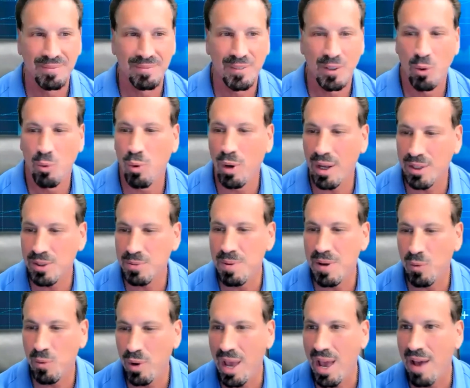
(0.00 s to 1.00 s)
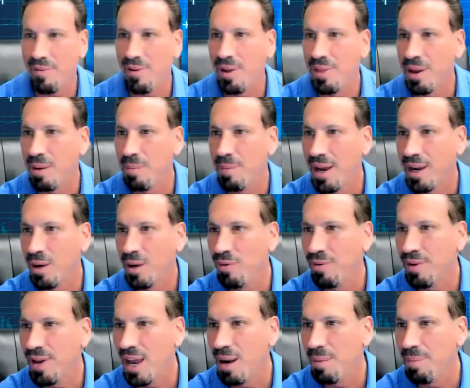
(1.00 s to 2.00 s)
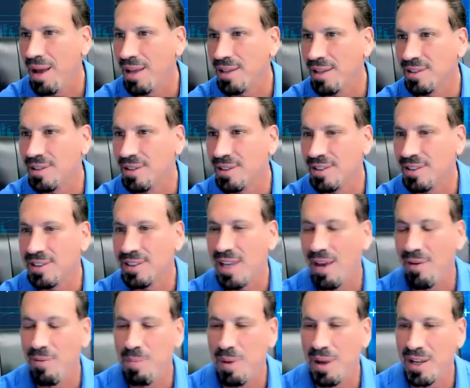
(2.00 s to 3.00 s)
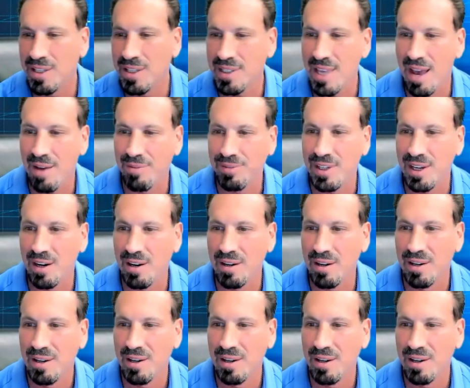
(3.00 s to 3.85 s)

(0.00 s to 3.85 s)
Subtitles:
What else we have on there, Megan? We've got about 7 minutes left here.